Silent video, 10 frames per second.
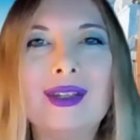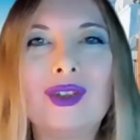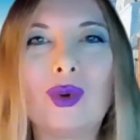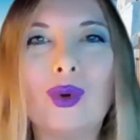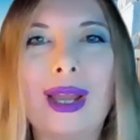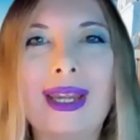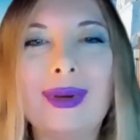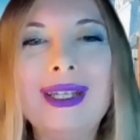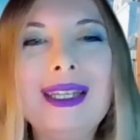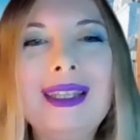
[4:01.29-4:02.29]
So I
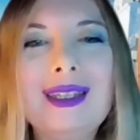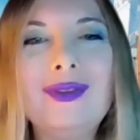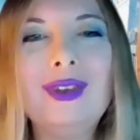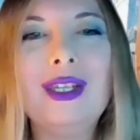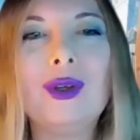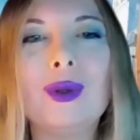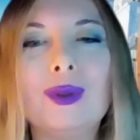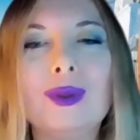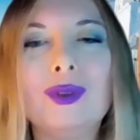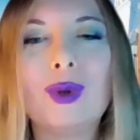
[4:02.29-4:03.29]
created this
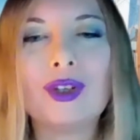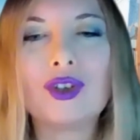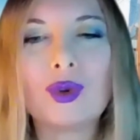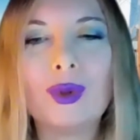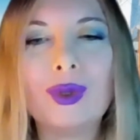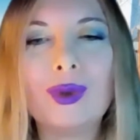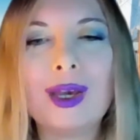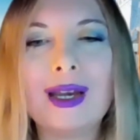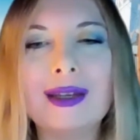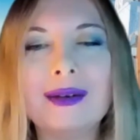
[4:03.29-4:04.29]
video to assure you
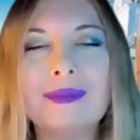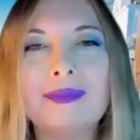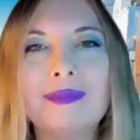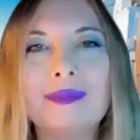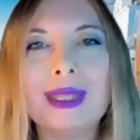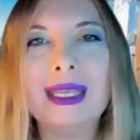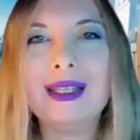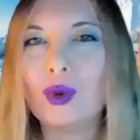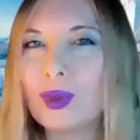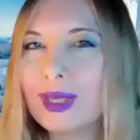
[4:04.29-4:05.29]
that
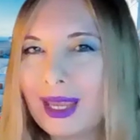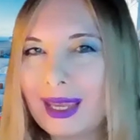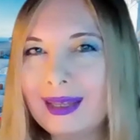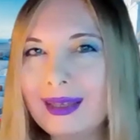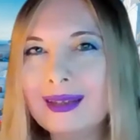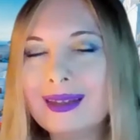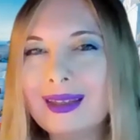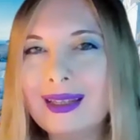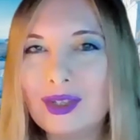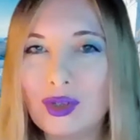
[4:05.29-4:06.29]
it's okay,
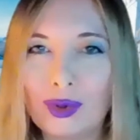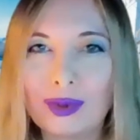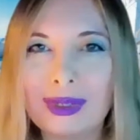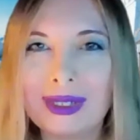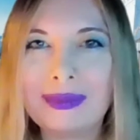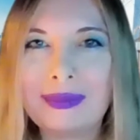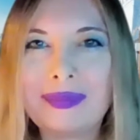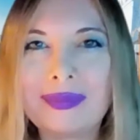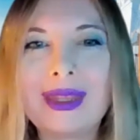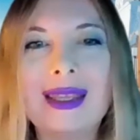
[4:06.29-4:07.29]
it's normal.